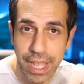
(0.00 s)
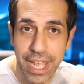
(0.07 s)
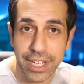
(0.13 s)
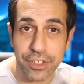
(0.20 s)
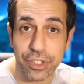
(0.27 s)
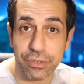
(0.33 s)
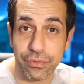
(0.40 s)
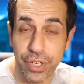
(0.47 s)

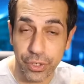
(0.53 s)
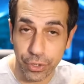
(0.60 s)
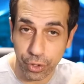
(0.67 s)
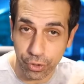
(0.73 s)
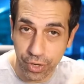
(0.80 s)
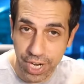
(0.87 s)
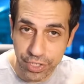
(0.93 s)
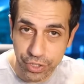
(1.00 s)
had severe
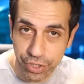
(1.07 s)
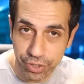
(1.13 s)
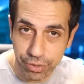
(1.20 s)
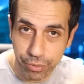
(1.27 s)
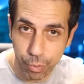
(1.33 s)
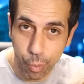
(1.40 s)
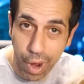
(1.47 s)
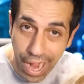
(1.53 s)
aggression.
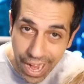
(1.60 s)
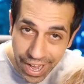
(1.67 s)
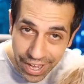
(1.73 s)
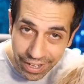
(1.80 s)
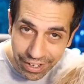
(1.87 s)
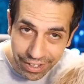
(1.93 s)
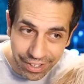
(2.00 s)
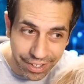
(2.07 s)
Why?